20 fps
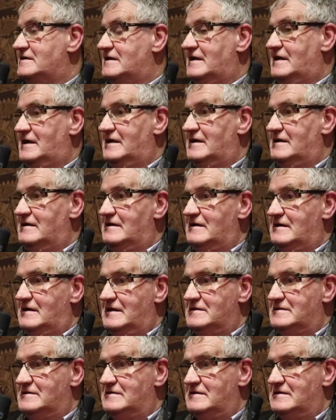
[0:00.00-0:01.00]
uh,
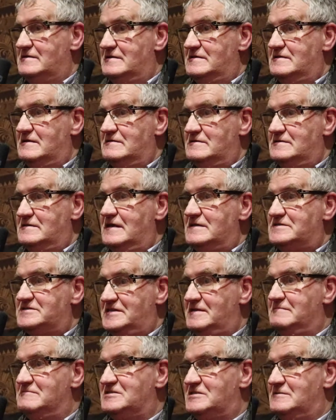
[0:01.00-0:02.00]
and it
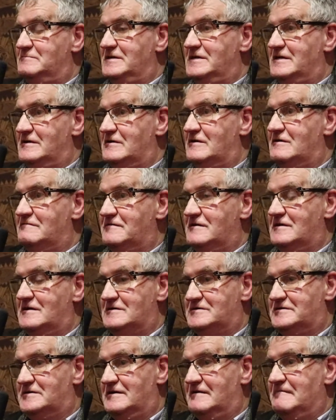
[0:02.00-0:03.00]
seems to be an awful
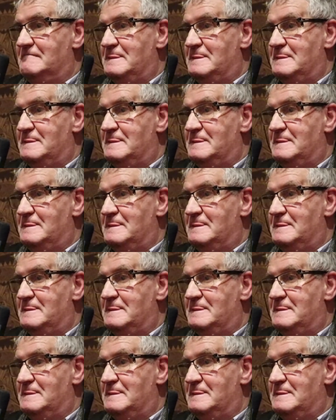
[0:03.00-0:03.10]
lot